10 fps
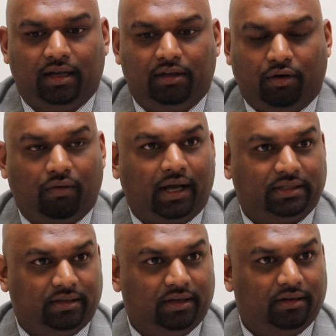your
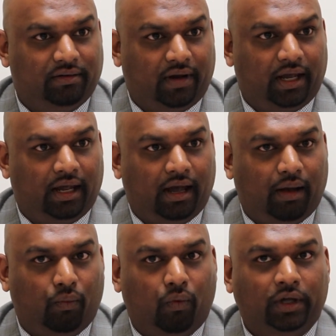roster, right?
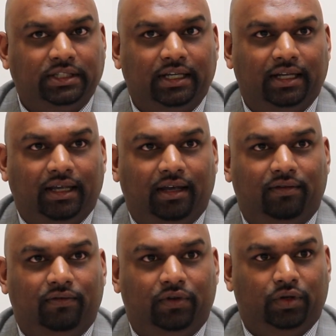What's going to
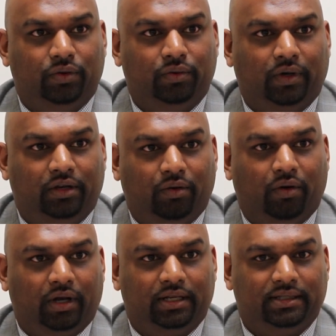give you and your
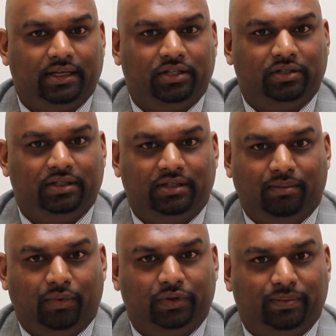organizations the
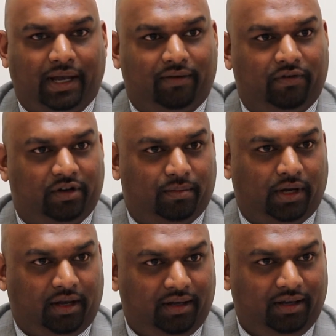most bang for your
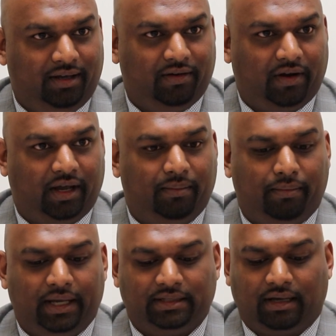buck, right?
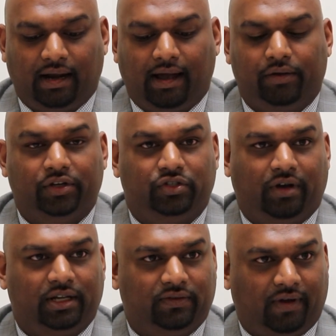Based on how you're
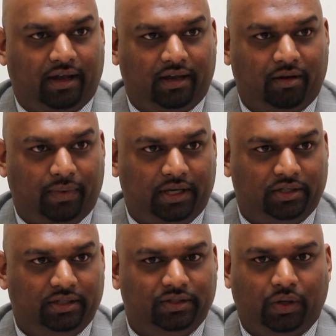stratifying your
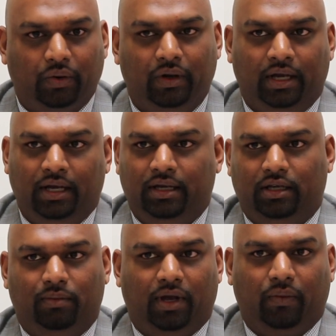patients. So
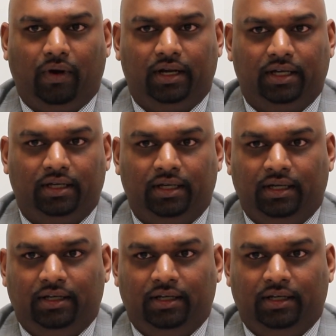you may want to